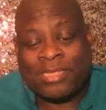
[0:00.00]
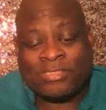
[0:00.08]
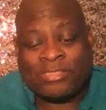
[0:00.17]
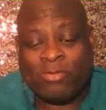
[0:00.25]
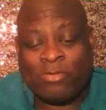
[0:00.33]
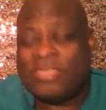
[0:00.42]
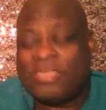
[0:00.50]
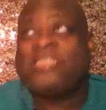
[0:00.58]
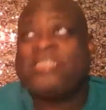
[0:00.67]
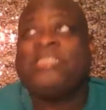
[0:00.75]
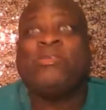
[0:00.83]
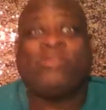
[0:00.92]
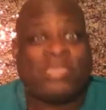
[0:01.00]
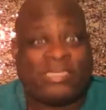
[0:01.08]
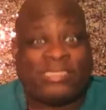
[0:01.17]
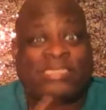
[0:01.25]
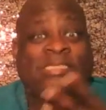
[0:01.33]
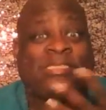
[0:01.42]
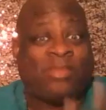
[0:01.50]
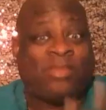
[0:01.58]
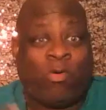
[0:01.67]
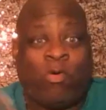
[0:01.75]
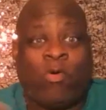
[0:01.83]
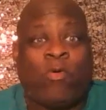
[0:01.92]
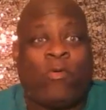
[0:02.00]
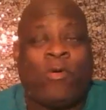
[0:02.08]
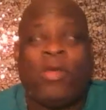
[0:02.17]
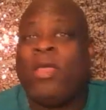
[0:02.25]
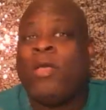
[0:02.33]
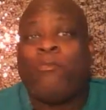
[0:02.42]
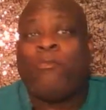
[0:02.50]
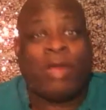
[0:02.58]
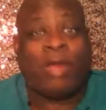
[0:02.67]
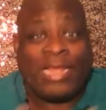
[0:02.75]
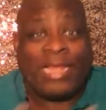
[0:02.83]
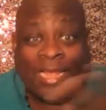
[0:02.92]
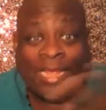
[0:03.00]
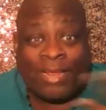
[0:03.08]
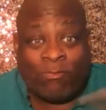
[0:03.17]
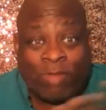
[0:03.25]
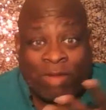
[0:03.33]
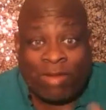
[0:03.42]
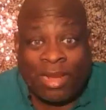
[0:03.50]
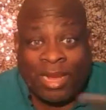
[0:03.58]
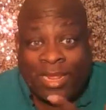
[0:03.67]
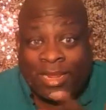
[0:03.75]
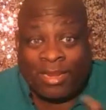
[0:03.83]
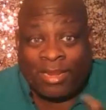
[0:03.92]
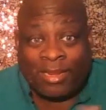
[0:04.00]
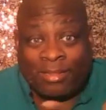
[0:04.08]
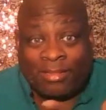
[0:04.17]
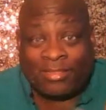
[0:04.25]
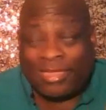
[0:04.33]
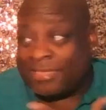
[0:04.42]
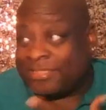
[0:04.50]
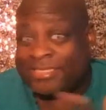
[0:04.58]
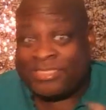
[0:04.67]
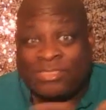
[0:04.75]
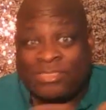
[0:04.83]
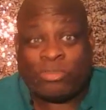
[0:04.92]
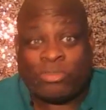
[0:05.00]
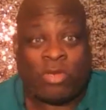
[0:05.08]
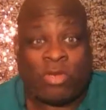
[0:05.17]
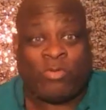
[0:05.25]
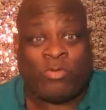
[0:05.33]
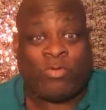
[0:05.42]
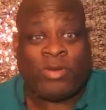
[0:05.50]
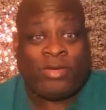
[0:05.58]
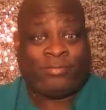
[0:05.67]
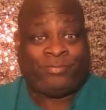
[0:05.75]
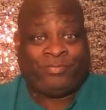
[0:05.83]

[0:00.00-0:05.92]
So this is the whole Prinky and Ray Ray. That this is what y'all doing.